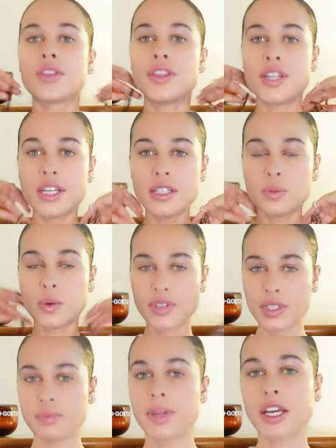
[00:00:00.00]
This with
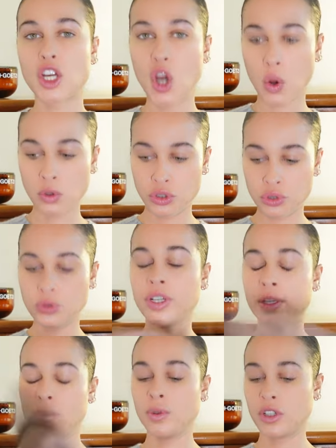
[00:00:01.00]
some like gold
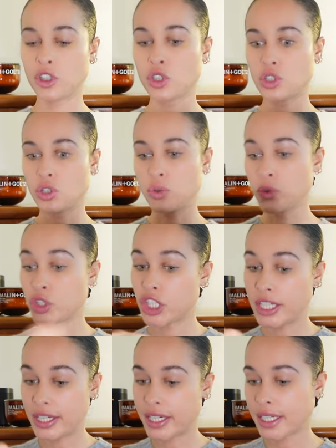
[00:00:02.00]
jewelry will look so
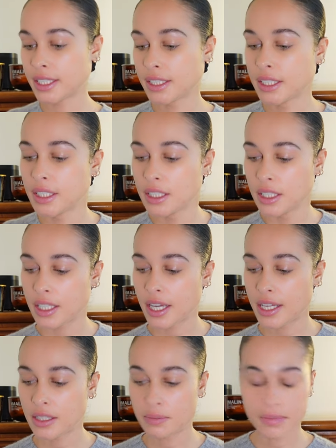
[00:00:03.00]
chic.
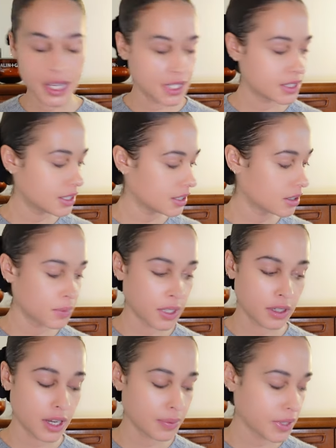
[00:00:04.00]
That is amazing. Oh my
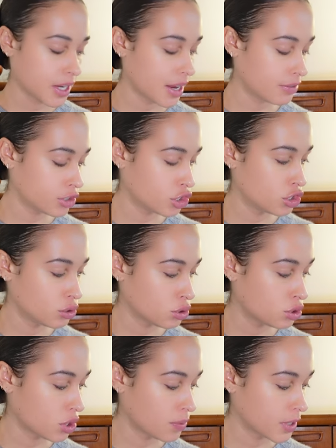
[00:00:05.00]
God, I'm gonna have to shoot
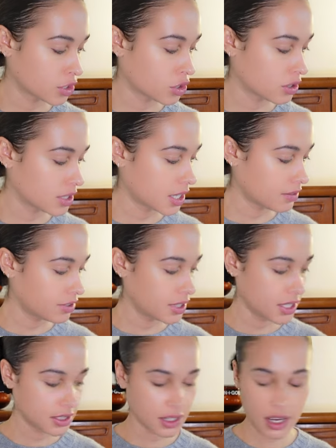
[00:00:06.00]
so much content for
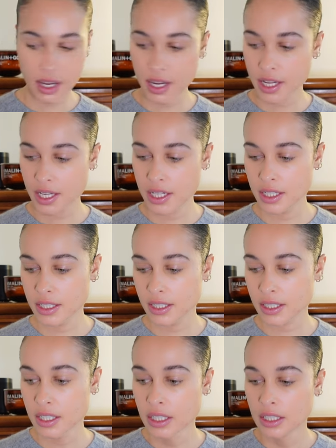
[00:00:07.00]
these guys.
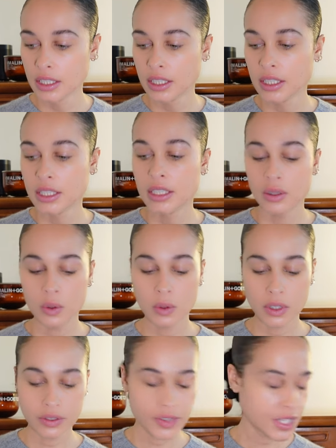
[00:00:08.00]

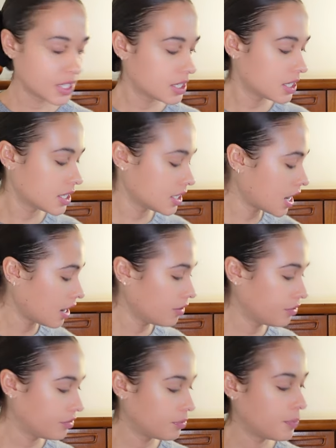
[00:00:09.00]
All of this
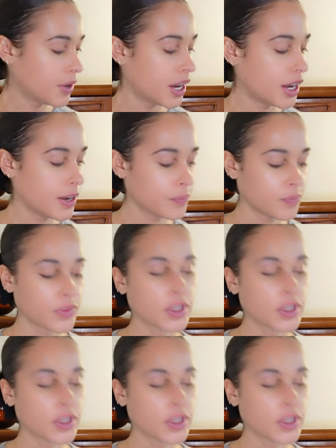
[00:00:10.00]
stuff, but